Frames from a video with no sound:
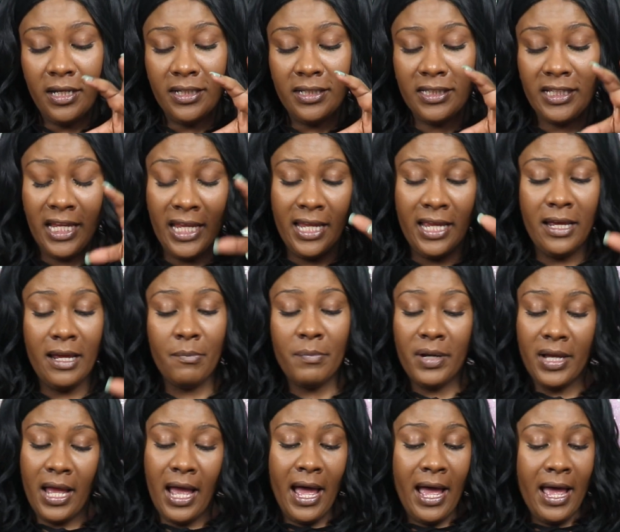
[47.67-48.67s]

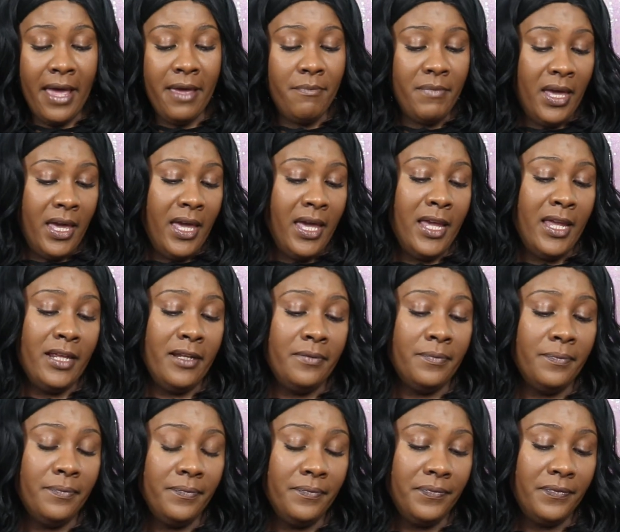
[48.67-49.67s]
But I
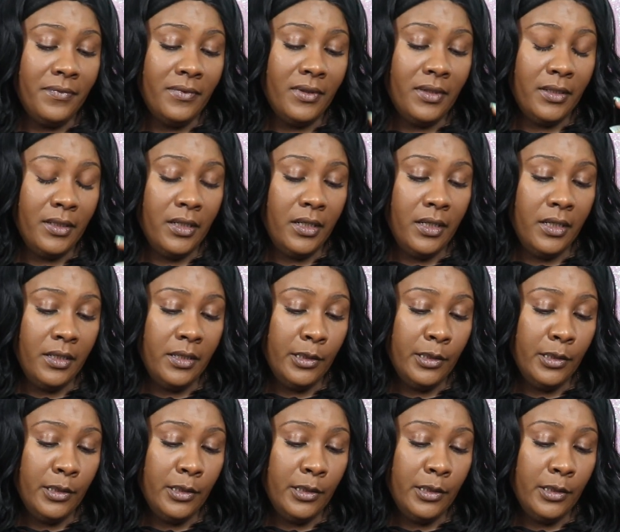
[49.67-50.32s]
made the